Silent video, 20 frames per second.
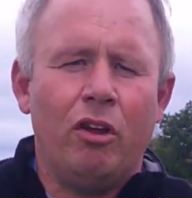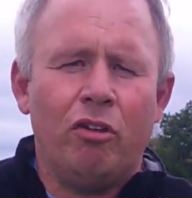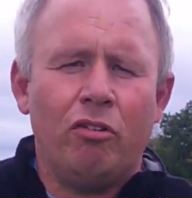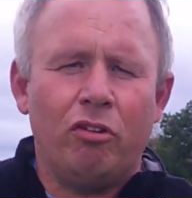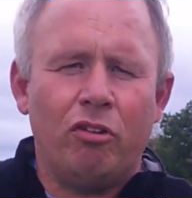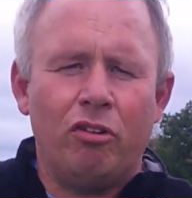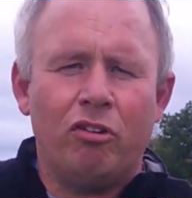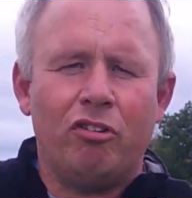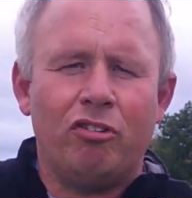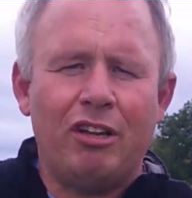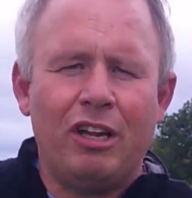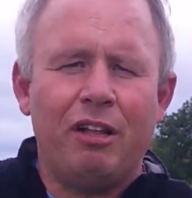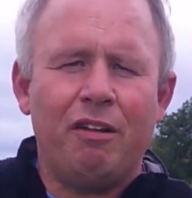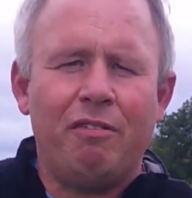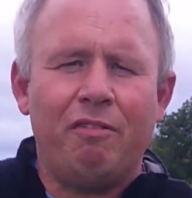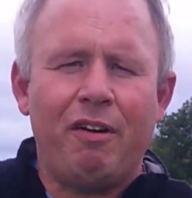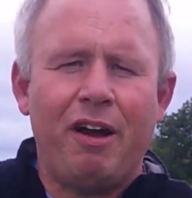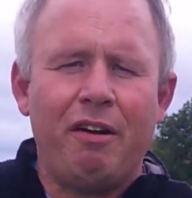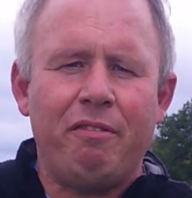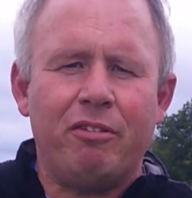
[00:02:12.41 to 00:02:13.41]
So there's still
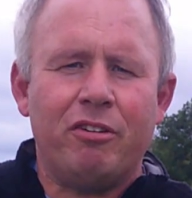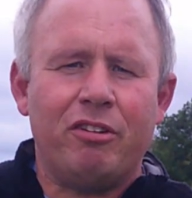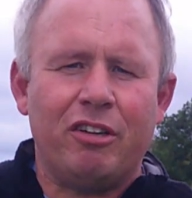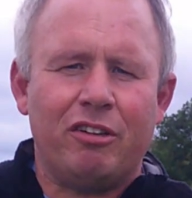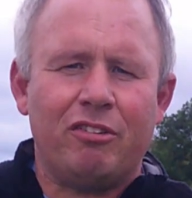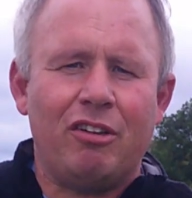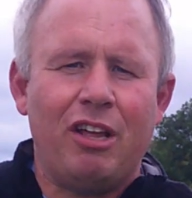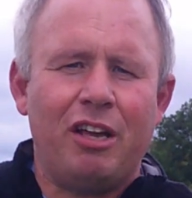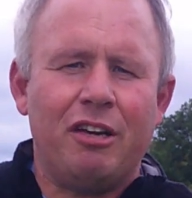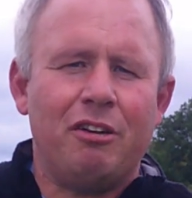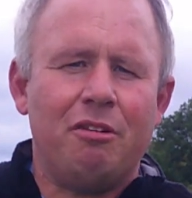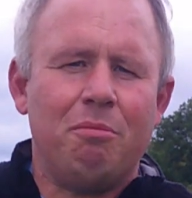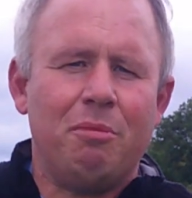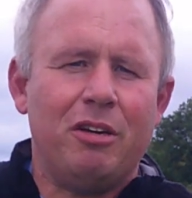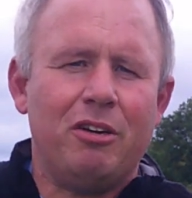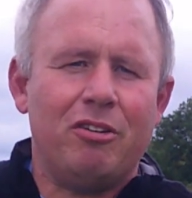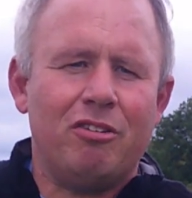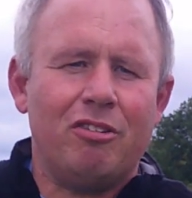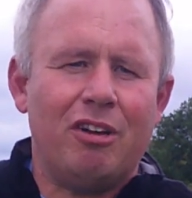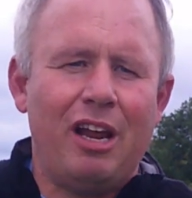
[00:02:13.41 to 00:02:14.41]
5 or 6
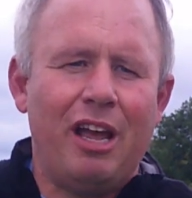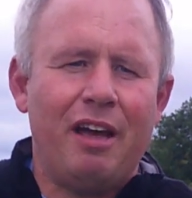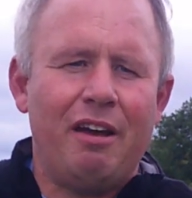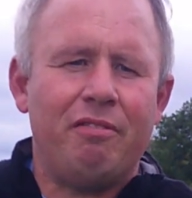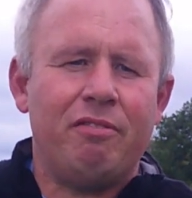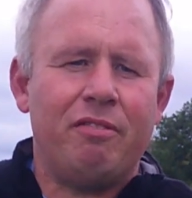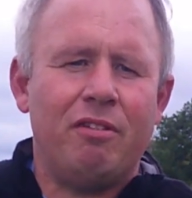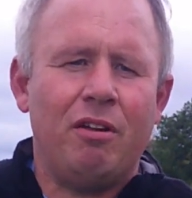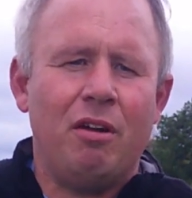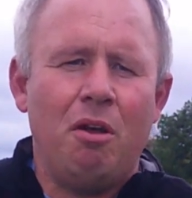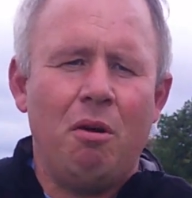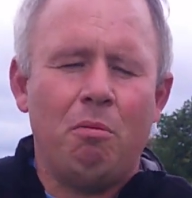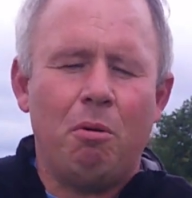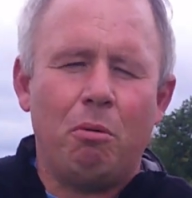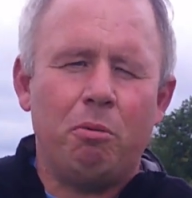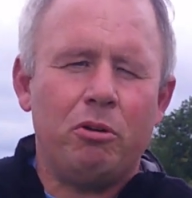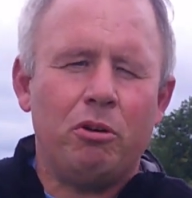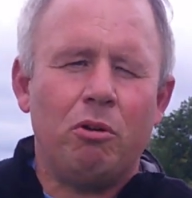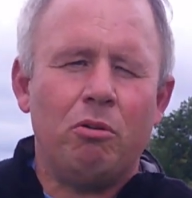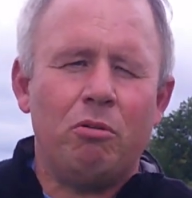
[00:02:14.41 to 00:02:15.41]
centimetres left, but
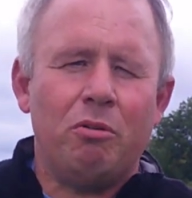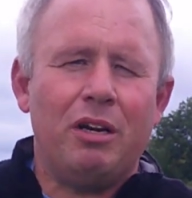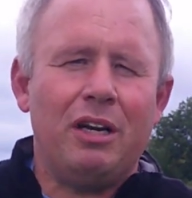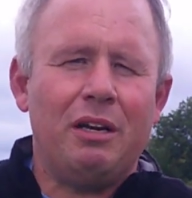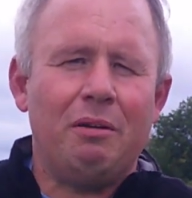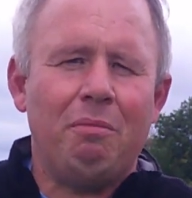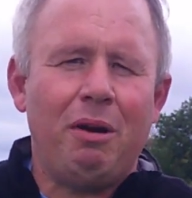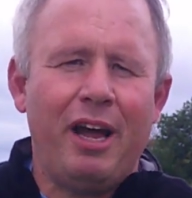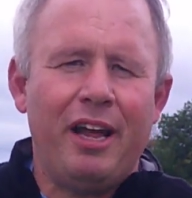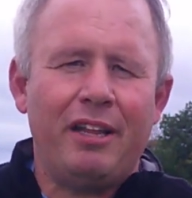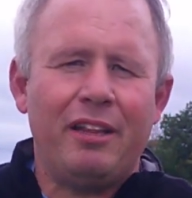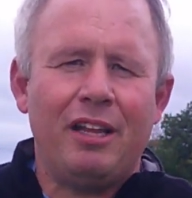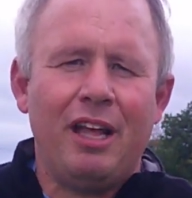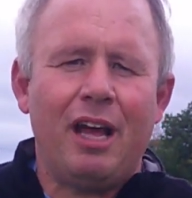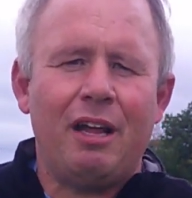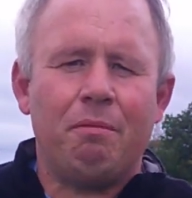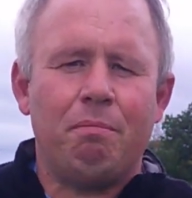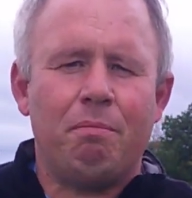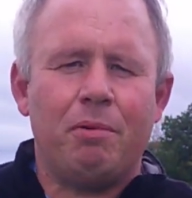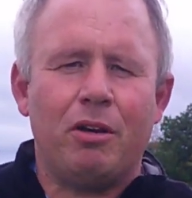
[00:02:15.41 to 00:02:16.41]
we don't really mind
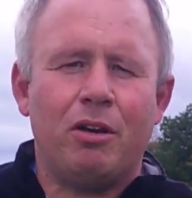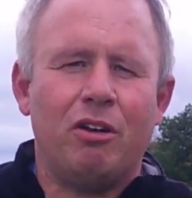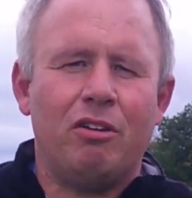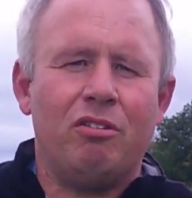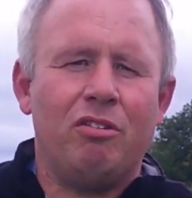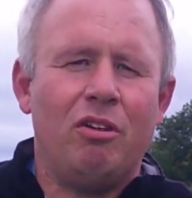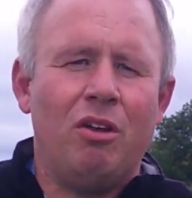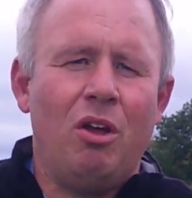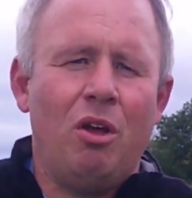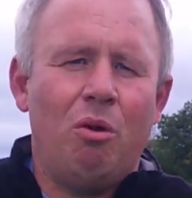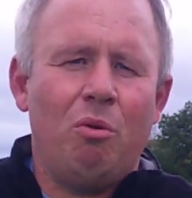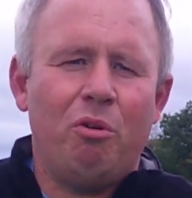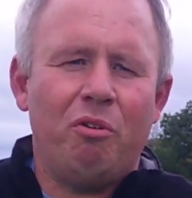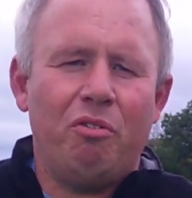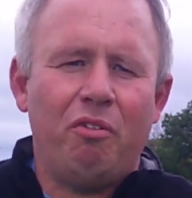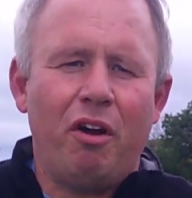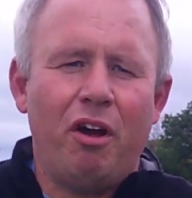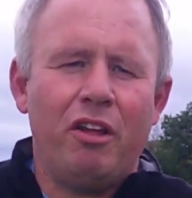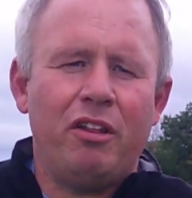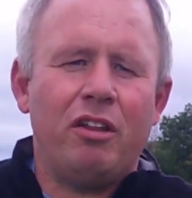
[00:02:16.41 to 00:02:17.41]
that because we
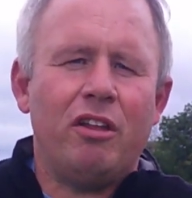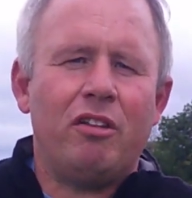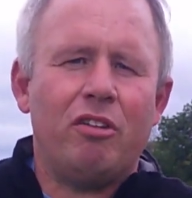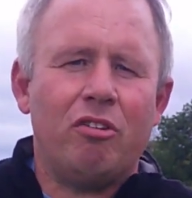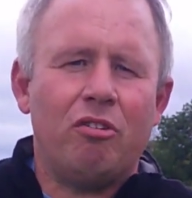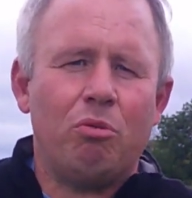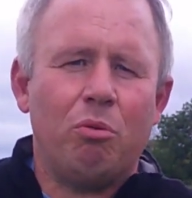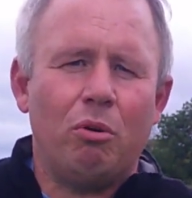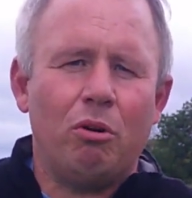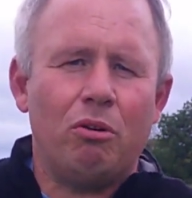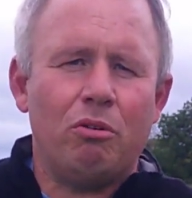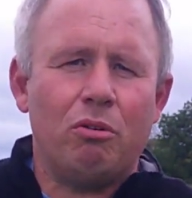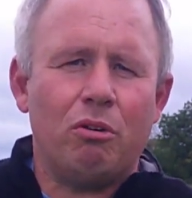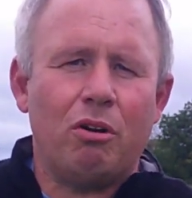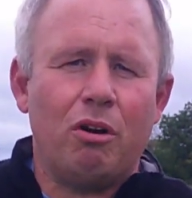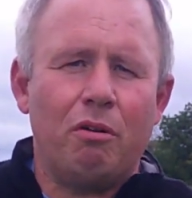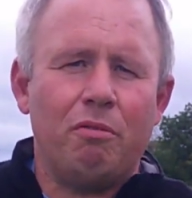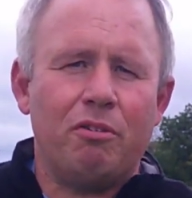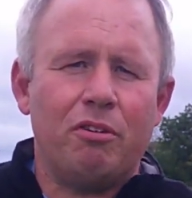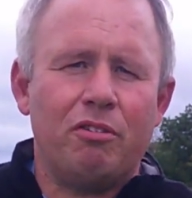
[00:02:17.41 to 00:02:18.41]
find that the sward
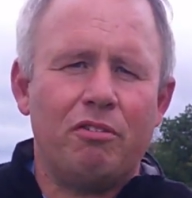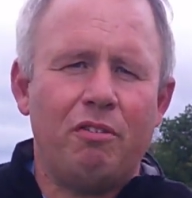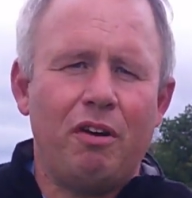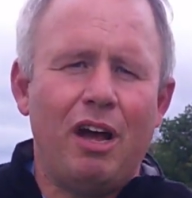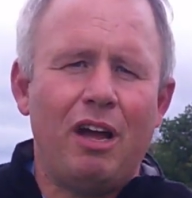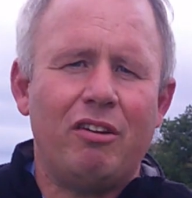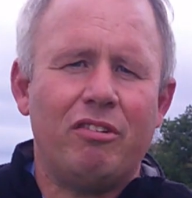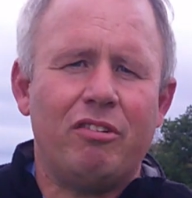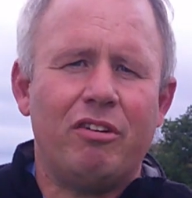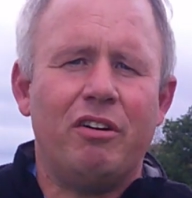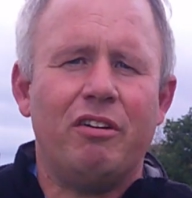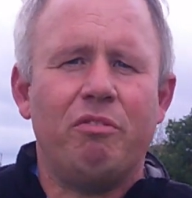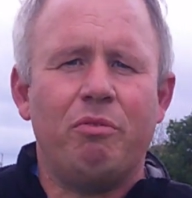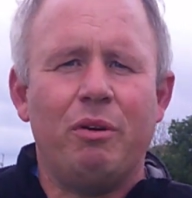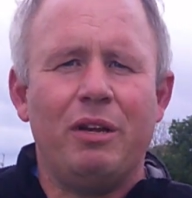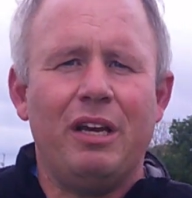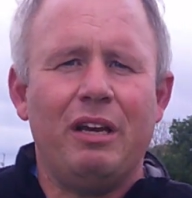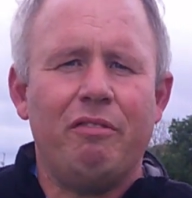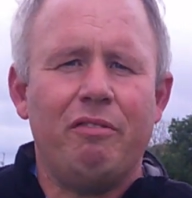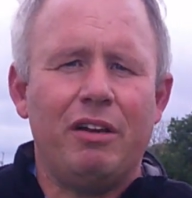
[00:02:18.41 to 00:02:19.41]
recovers faster if
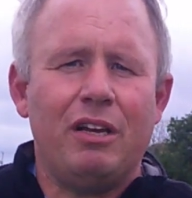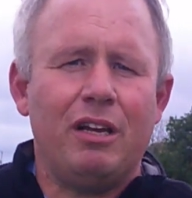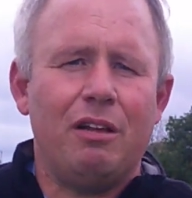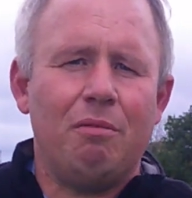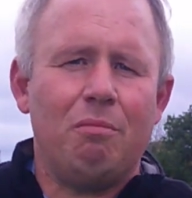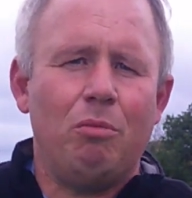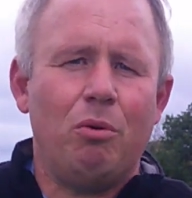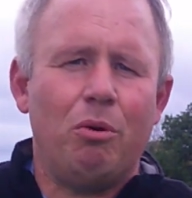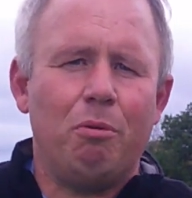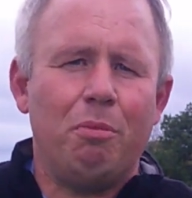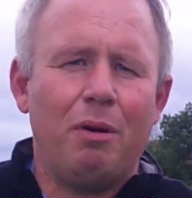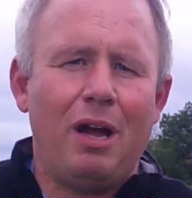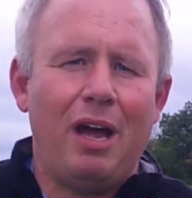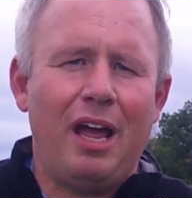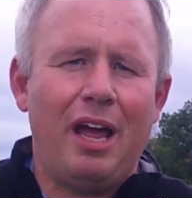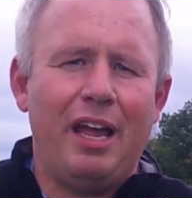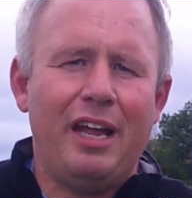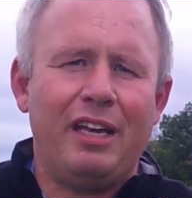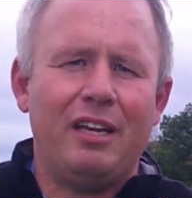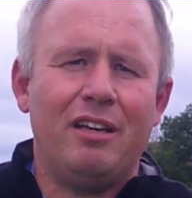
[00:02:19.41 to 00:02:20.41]
we leave a little more
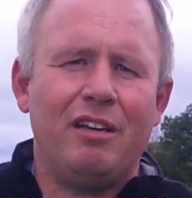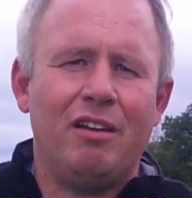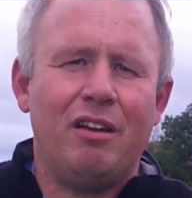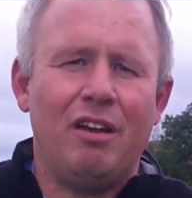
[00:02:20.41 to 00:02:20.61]
behind.